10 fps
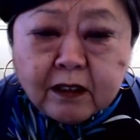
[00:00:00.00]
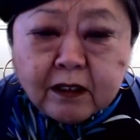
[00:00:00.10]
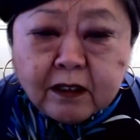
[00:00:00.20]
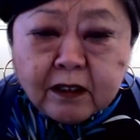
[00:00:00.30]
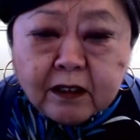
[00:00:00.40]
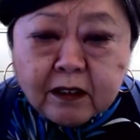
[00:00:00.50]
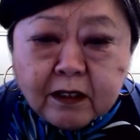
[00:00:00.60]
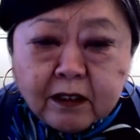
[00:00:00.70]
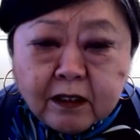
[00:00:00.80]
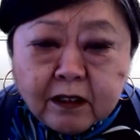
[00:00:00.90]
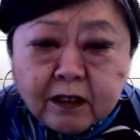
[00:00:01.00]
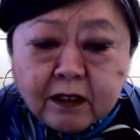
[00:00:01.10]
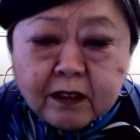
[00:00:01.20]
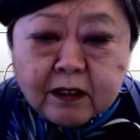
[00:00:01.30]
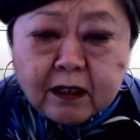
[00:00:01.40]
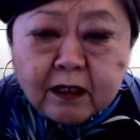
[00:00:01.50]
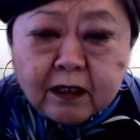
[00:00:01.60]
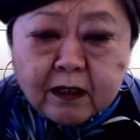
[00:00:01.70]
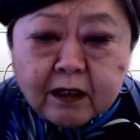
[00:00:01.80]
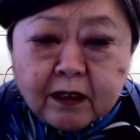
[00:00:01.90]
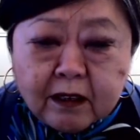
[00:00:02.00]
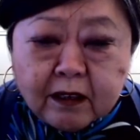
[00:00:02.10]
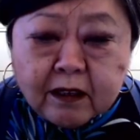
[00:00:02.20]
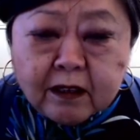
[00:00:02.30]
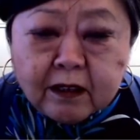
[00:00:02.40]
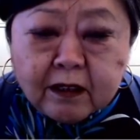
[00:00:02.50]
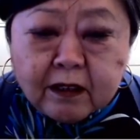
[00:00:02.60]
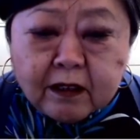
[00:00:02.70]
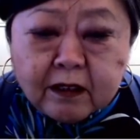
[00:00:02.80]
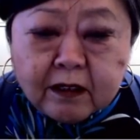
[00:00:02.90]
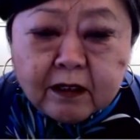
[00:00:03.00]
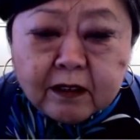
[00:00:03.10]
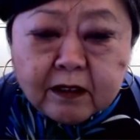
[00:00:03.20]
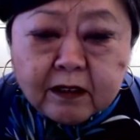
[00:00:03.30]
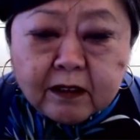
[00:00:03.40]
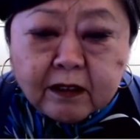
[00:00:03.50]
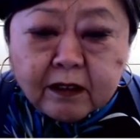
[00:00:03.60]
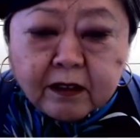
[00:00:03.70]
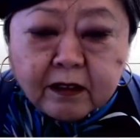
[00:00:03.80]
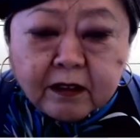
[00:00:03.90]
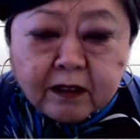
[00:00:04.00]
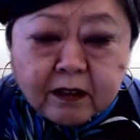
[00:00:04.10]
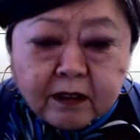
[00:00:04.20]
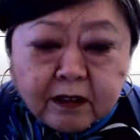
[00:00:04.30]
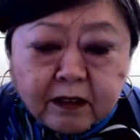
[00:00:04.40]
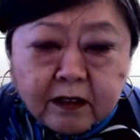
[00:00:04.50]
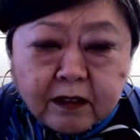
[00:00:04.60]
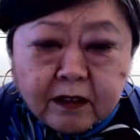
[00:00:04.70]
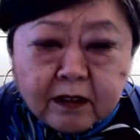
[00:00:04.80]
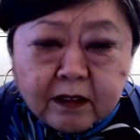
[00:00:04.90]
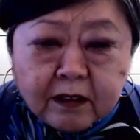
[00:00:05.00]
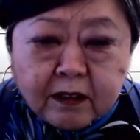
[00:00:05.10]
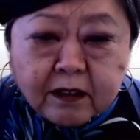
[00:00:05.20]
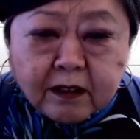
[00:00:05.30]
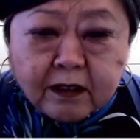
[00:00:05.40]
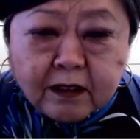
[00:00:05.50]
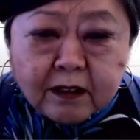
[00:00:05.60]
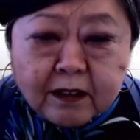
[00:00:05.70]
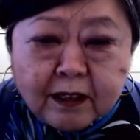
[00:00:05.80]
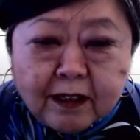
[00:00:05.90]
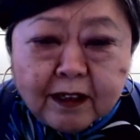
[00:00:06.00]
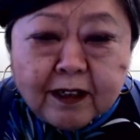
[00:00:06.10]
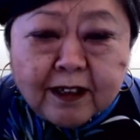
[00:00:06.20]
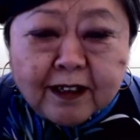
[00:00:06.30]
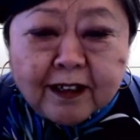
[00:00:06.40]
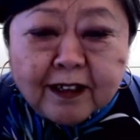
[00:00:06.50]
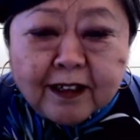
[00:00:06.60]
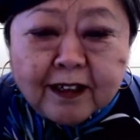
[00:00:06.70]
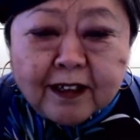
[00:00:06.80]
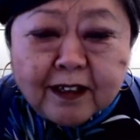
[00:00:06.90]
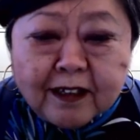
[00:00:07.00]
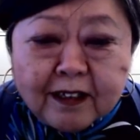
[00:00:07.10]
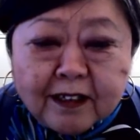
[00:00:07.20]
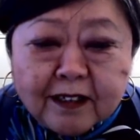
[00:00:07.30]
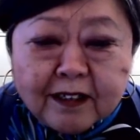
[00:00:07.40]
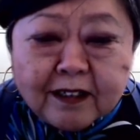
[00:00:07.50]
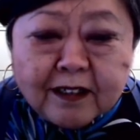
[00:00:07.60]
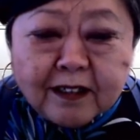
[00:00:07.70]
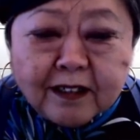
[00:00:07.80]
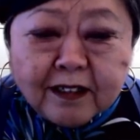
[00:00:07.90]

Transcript: (not speaking)